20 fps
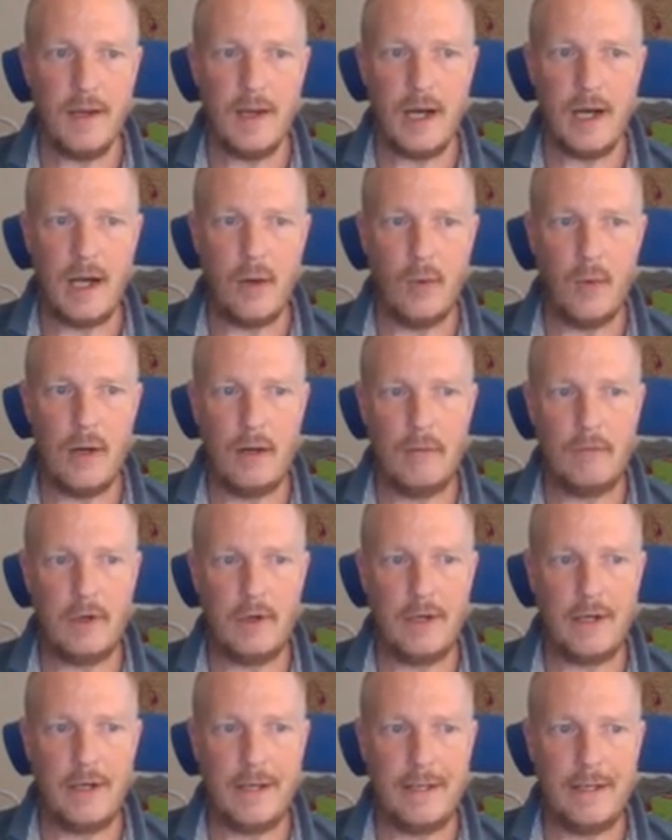
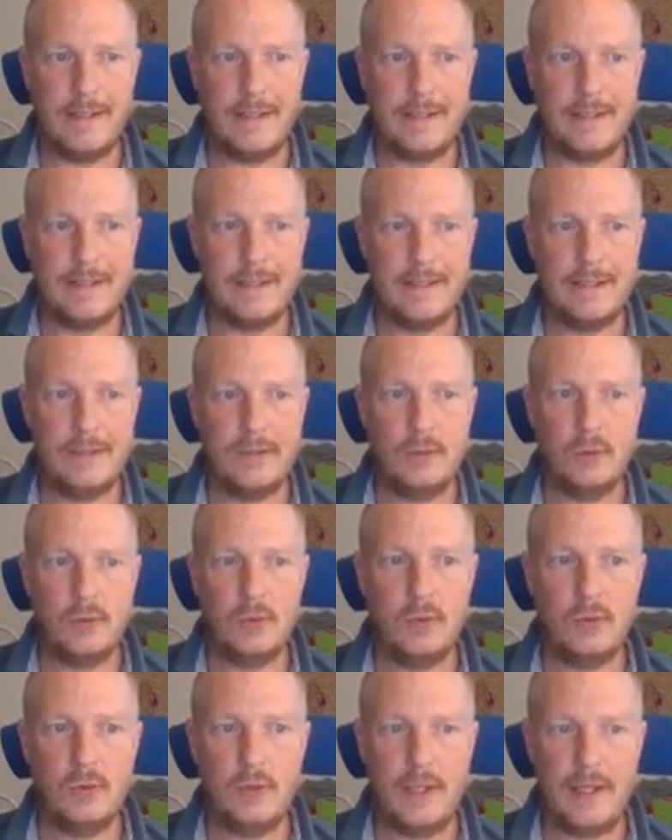However, I
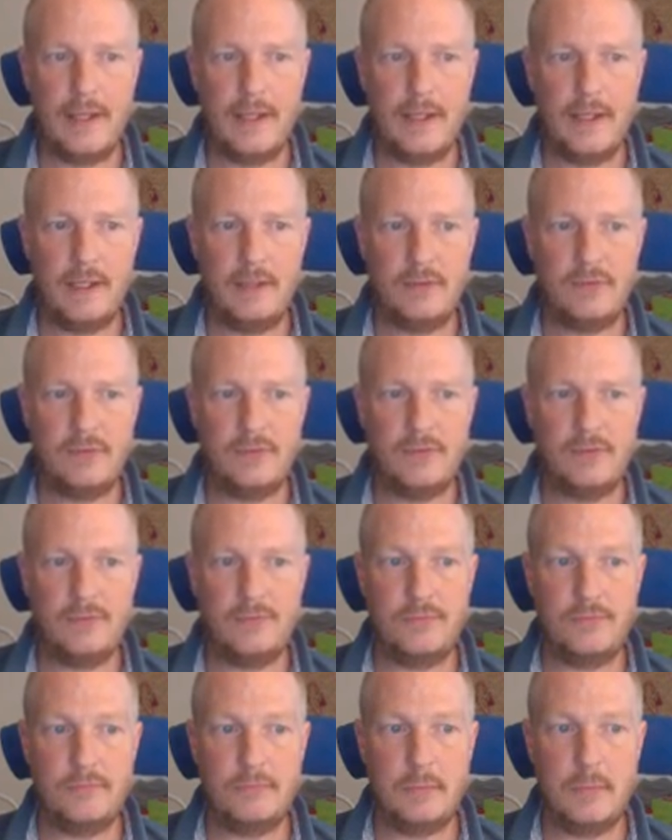do have
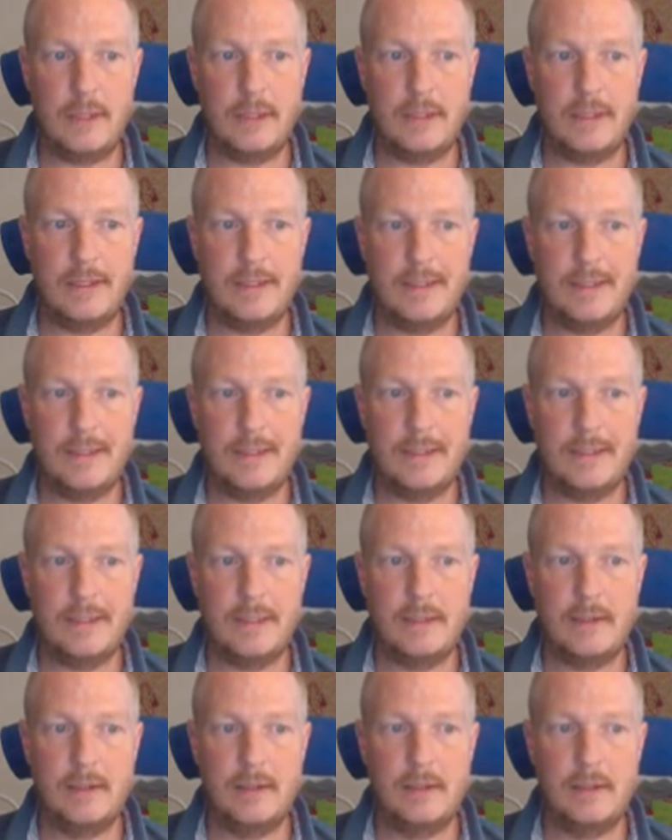my
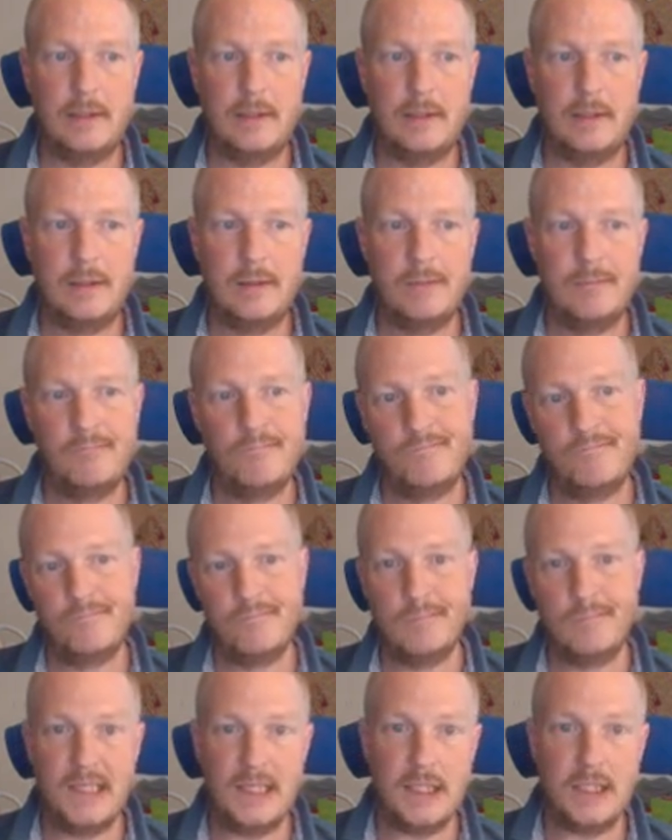
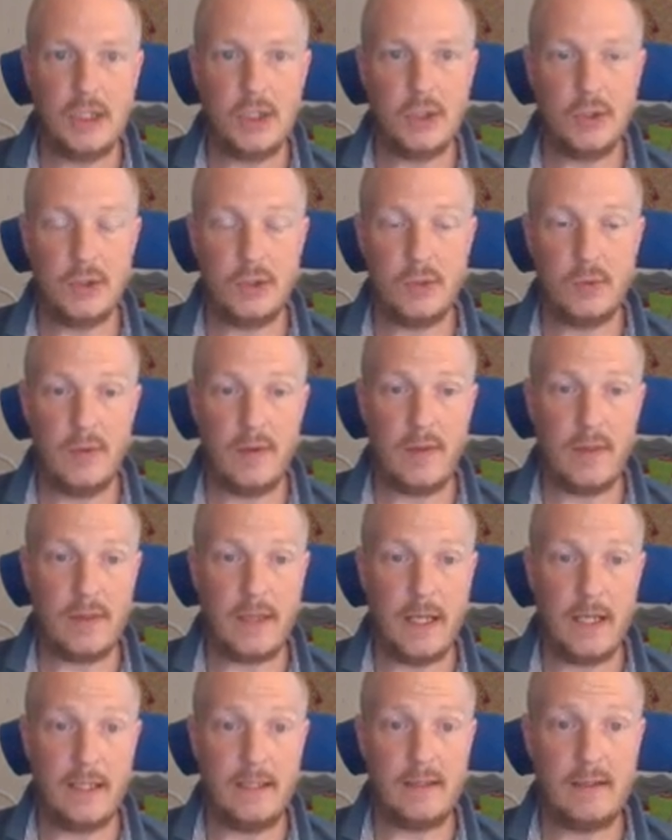issues with
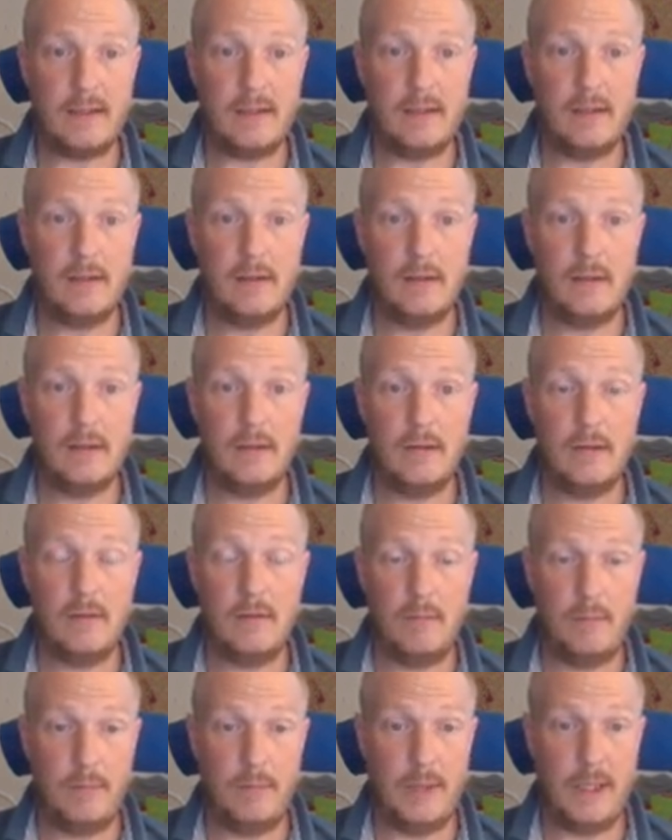that.
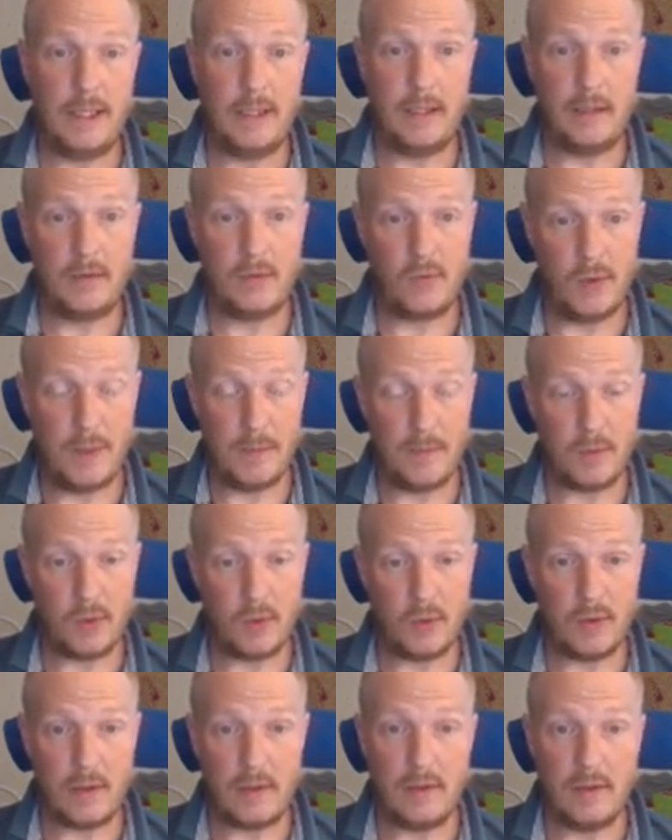Being a
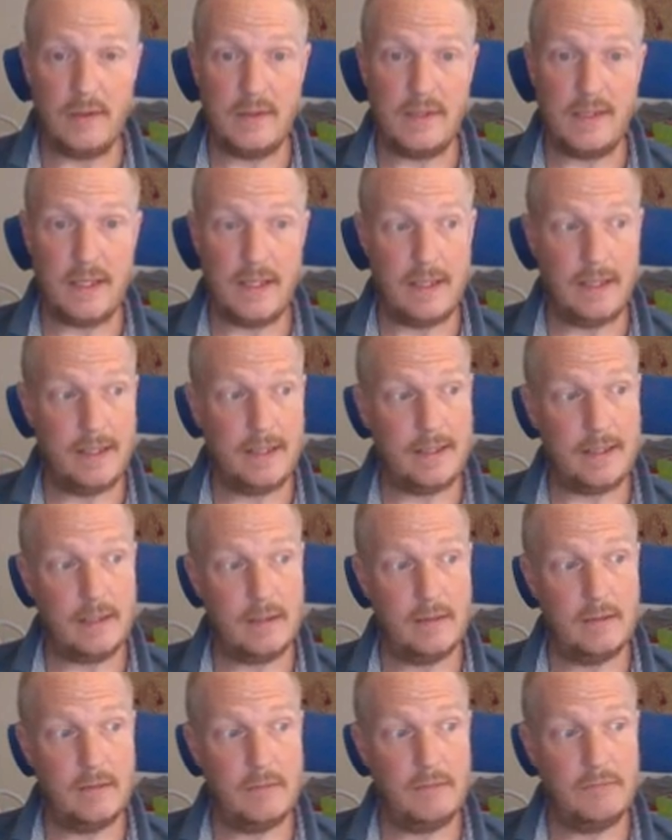cryptocurrency, I
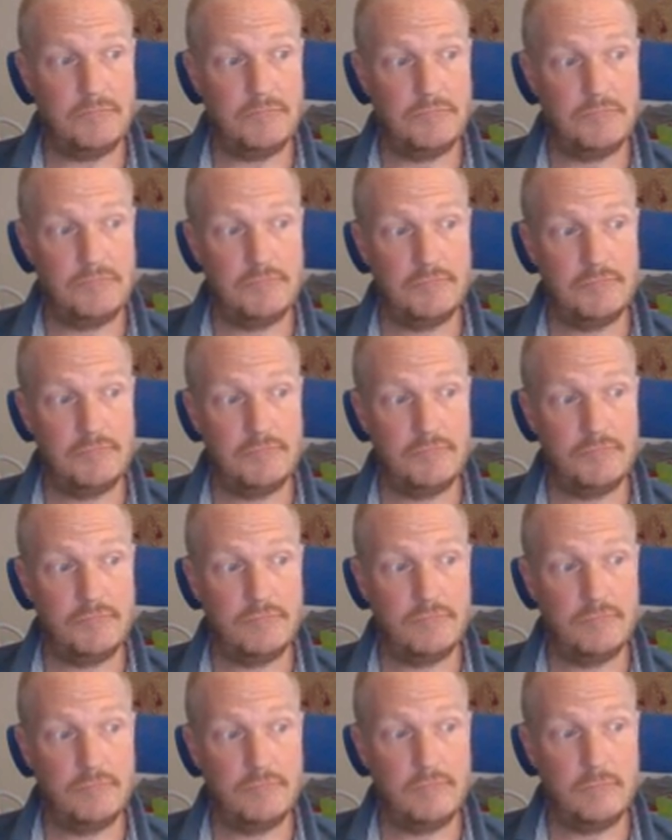can
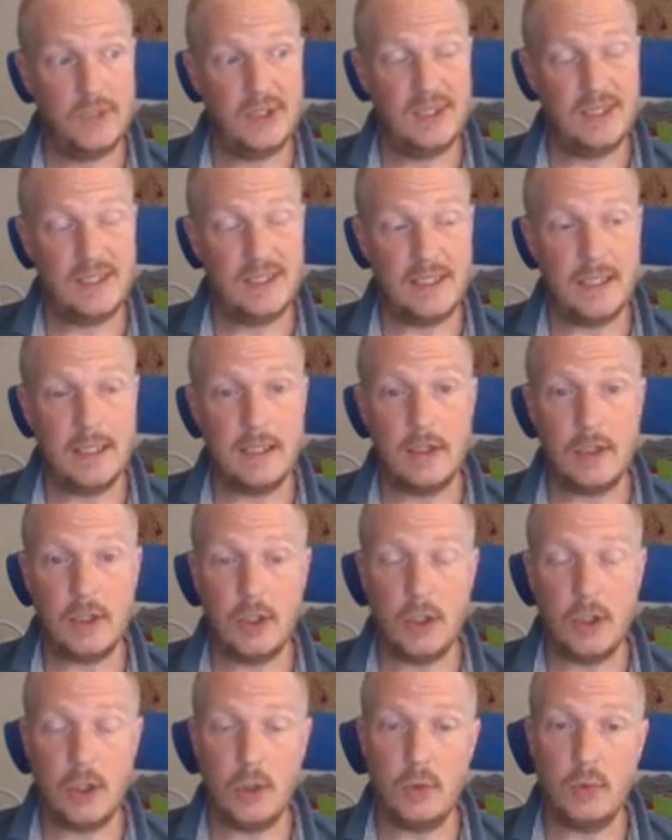see the
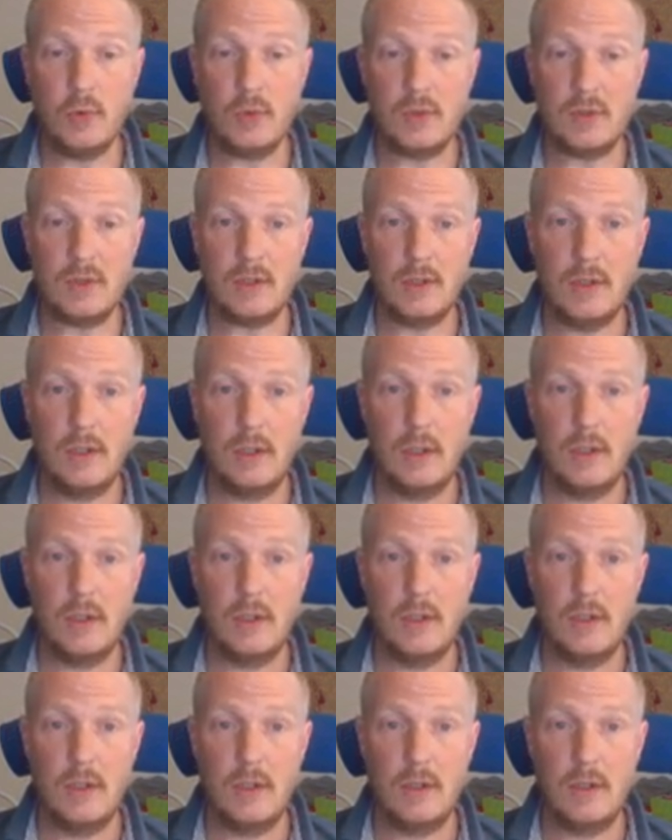use
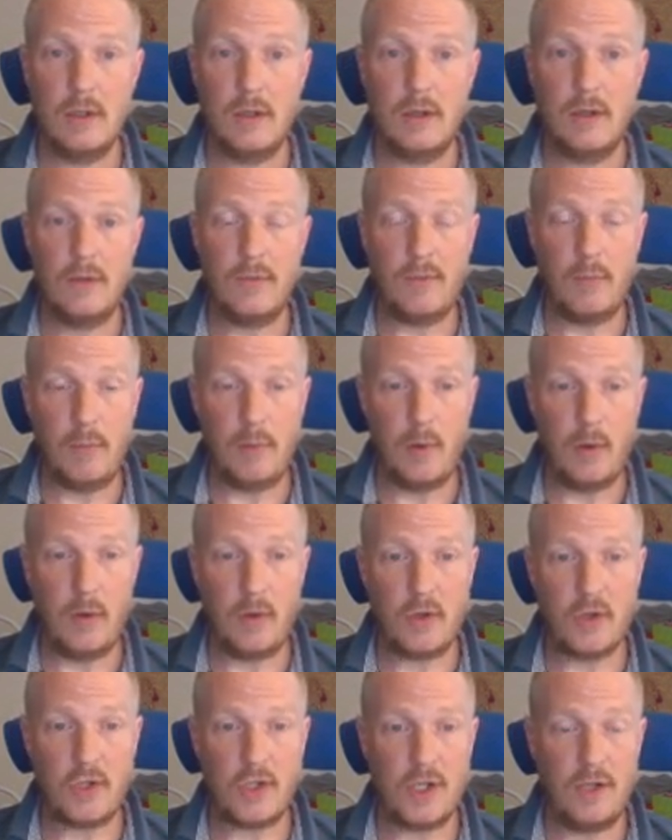of
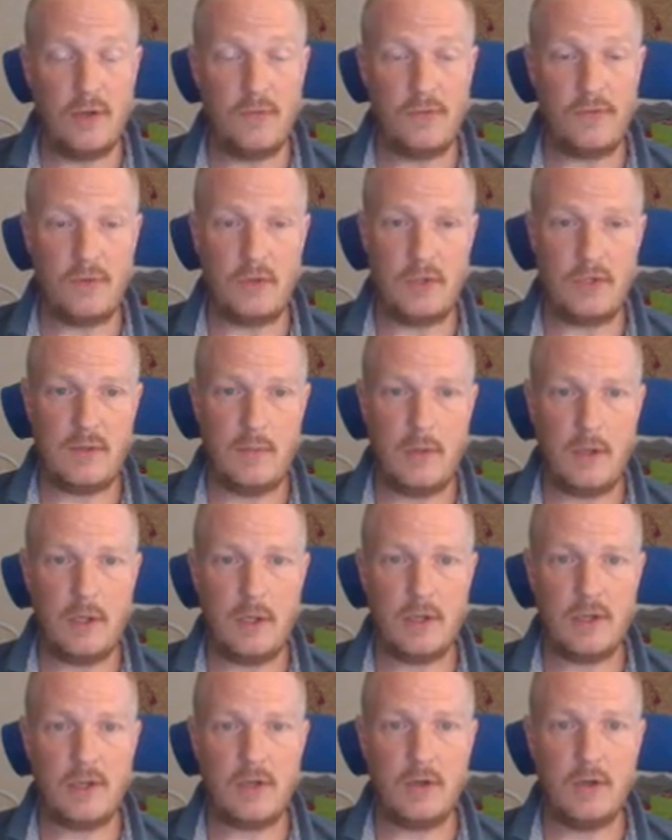blockchain for smart
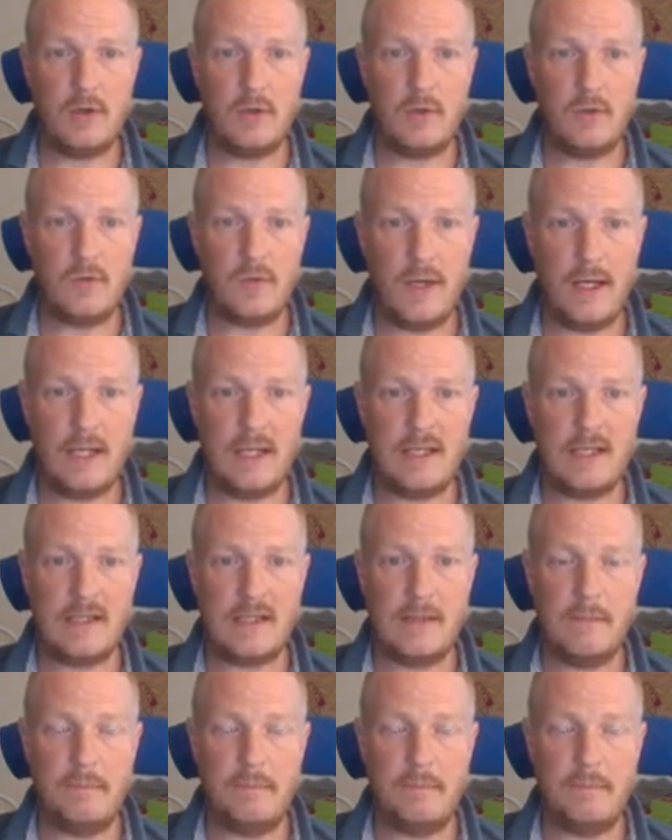contracts,